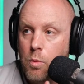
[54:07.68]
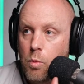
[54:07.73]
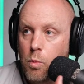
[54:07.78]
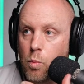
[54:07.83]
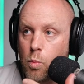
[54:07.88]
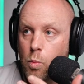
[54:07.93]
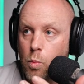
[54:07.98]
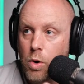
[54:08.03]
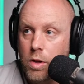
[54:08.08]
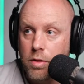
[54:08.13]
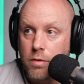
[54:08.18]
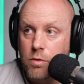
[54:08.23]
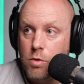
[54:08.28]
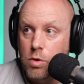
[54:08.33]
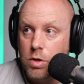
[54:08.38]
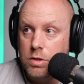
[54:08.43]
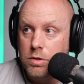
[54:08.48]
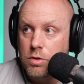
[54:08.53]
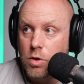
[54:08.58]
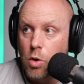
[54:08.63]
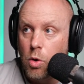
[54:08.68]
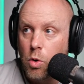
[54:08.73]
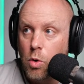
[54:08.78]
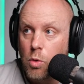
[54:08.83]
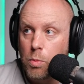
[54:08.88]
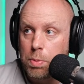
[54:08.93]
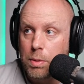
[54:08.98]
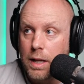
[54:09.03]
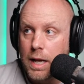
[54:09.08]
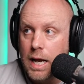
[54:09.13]
With, of course, the whole
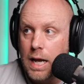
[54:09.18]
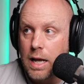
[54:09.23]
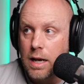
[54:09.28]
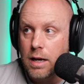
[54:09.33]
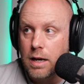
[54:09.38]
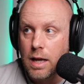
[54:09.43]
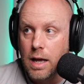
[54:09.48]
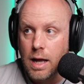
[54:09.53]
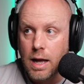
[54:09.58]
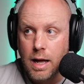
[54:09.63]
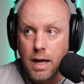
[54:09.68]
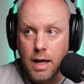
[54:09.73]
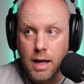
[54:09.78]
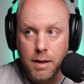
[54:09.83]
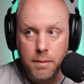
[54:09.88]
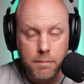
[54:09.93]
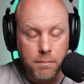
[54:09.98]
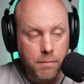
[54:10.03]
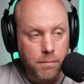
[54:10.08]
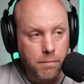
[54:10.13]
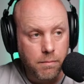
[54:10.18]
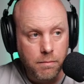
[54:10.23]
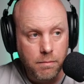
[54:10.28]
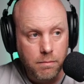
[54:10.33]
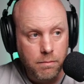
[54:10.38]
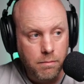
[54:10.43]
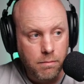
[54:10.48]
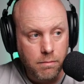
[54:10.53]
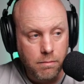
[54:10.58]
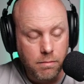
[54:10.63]
plan
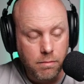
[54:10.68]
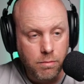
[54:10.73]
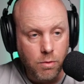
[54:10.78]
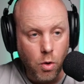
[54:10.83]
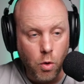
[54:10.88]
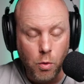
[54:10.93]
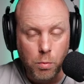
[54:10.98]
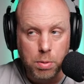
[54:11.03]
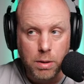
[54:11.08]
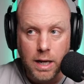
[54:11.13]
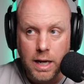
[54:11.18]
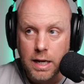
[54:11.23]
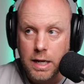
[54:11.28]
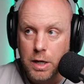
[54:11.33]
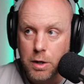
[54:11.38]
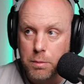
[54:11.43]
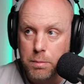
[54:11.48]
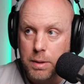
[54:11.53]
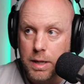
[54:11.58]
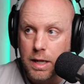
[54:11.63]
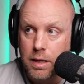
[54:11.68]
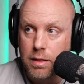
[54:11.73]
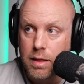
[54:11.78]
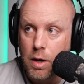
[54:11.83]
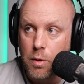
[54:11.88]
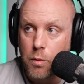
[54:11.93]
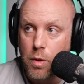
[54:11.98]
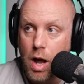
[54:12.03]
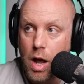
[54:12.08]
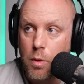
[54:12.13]
here being
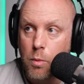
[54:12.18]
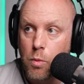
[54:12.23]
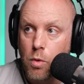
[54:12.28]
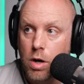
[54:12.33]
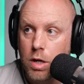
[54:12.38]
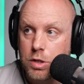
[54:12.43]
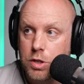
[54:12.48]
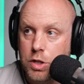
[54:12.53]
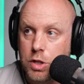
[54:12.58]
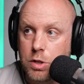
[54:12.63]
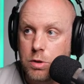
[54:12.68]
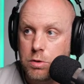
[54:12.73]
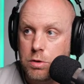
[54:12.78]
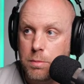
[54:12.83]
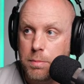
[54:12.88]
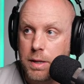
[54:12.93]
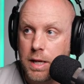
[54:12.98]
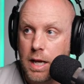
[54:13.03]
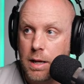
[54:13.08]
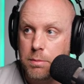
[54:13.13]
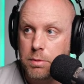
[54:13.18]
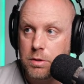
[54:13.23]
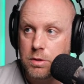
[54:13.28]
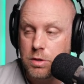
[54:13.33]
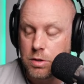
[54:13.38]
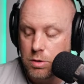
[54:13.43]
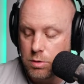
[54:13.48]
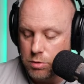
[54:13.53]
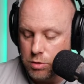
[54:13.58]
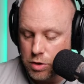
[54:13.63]
that I want you to be able
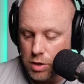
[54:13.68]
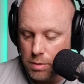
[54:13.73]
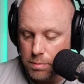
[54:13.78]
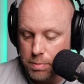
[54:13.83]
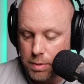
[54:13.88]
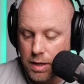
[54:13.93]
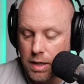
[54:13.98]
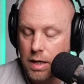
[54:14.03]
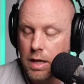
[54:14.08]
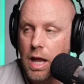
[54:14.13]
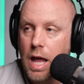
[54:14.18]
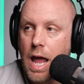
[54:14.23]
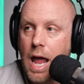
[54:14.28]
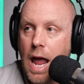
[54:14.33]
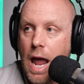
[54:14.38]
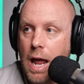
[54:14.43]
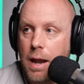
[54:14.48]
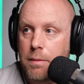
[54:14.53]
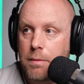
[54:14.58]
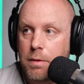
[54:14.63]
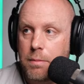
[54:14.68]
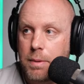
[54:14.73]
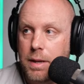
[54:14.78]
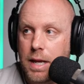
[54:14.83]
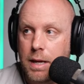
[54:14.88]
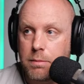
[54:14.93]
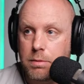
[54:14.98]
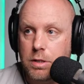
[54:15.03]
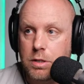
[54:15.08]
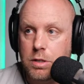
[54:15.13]
to jump in and to be
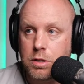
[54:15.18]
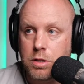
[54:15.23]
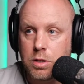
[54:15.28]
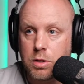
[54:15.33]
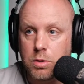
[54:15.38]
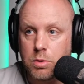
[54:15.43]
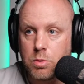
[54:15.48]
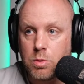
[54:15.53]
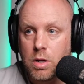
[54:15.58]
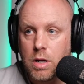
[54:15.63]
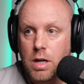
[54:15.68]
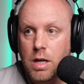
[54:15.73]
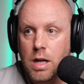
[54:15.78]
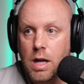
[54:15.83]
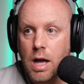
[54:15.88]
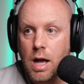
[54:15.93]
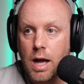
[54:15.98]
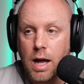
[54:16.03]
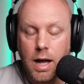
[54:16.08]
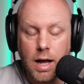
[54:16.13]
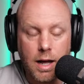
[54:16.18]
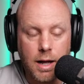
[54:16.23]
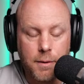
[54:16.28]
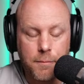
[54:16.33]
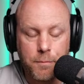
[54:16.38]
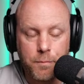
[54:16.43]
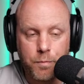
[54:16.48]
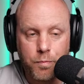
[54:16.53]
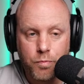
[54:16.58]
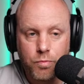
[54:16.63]
able to do,
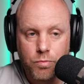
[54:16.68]
to